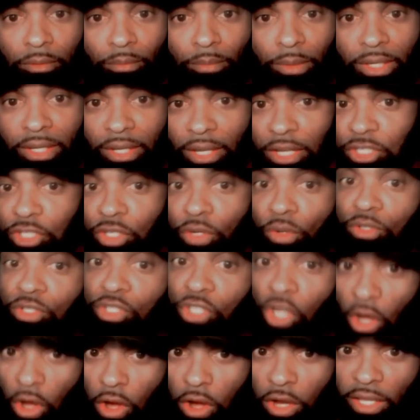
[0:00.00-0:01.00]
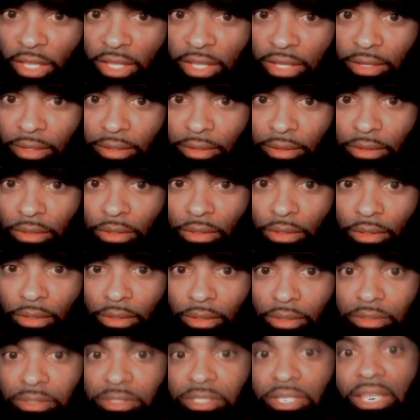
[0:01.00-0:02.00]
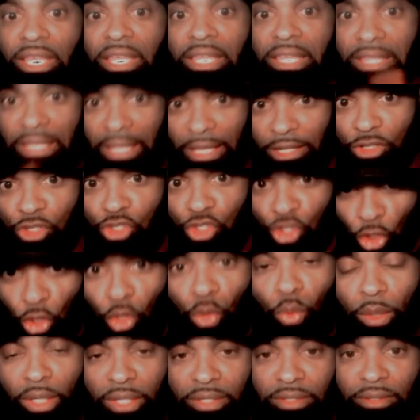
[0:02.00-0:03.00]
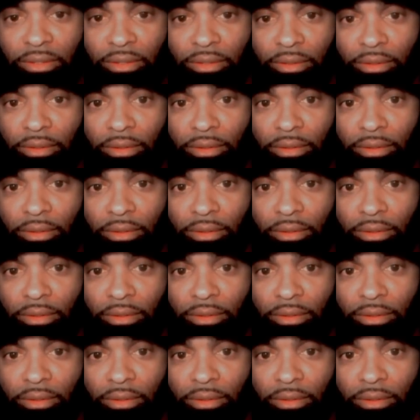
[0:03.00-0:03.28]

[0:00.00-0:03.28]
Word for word: Because you're talking to get to it,